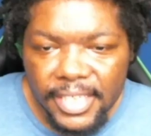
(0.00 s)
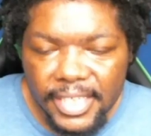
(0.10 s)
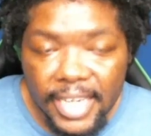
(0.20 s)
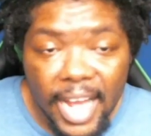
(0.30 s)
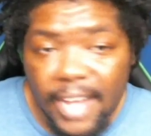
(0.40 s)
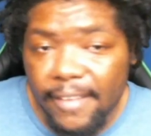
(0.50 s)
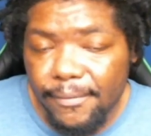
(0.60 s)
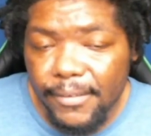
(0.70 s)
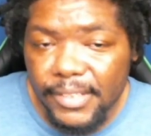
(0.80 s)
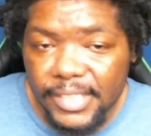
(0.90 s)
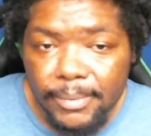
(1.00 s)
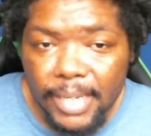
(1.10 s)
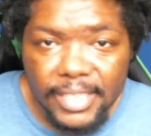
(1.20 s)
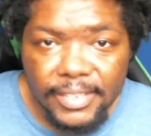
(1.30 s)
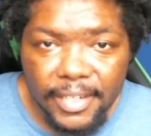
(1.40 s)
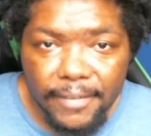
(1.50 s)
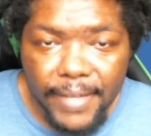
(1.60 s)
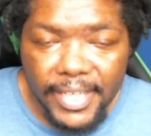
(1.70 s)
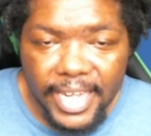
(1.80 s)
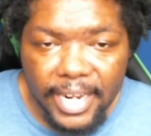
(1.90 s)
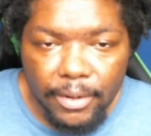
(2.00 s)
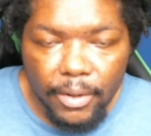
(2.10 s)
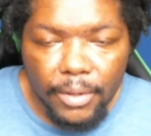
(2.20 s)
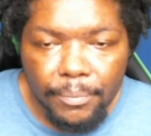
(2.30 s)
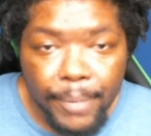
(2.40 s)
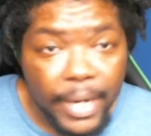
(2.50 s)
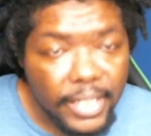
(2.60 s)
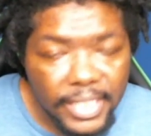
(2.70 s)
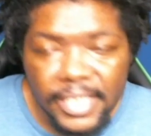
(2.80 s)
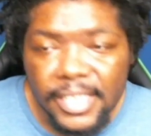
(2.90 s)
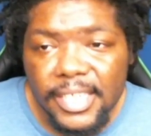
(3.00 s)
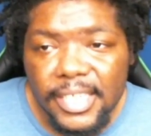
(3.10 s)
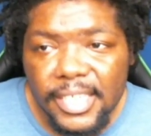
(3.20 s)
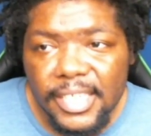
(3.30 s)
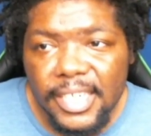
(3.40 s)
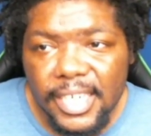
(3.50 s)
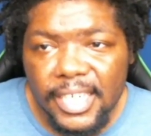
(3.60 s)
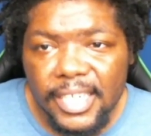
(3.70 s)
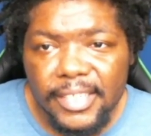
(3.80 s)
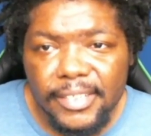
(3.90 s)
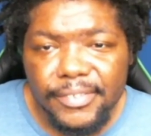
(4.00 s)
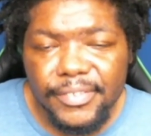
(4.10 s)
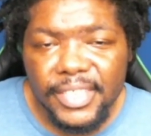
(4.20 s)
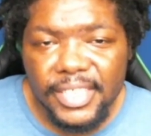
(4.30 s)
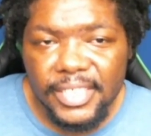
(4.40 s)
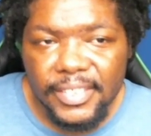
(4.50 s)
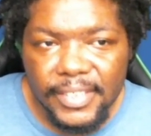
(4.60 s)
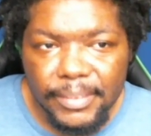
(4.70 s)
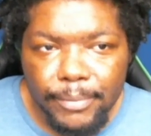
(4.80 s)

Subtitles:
Not seem like he's affected at all, barely. Cause he